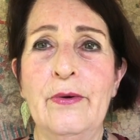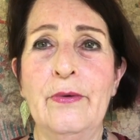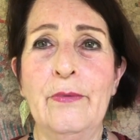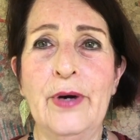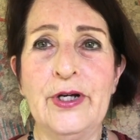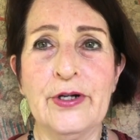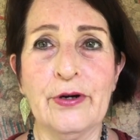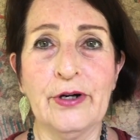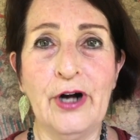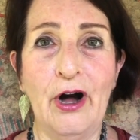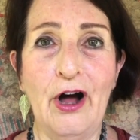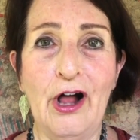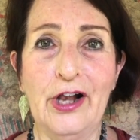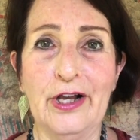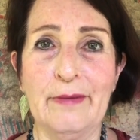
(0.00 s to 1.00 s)
When your
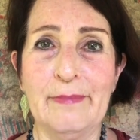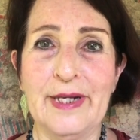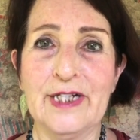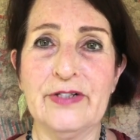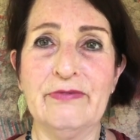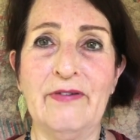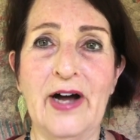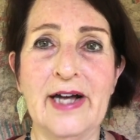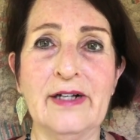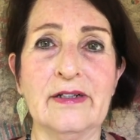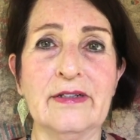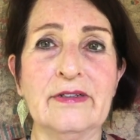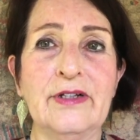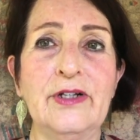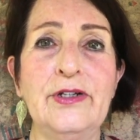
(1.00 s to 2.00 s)
column is
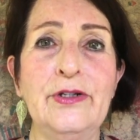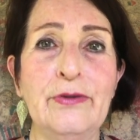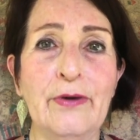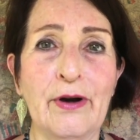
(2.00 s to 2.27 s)
vital, you